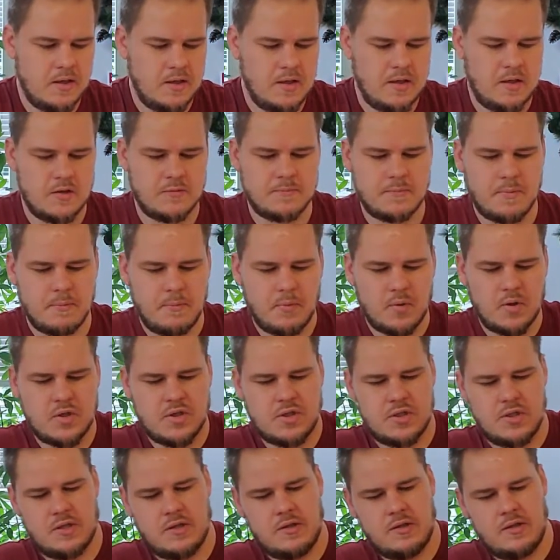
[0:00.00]
It's
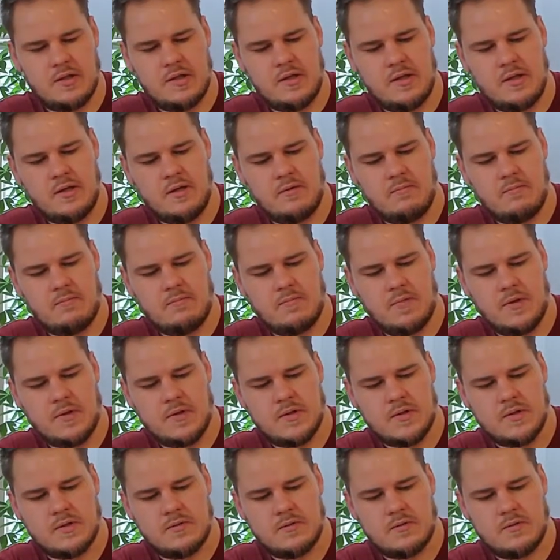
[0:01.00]
proportionately,
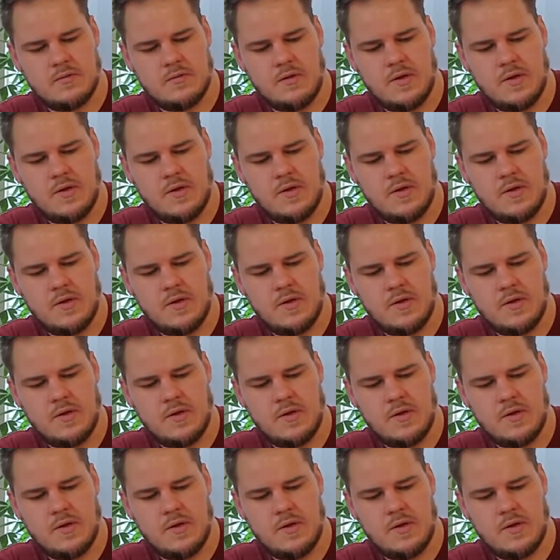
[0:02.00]
it's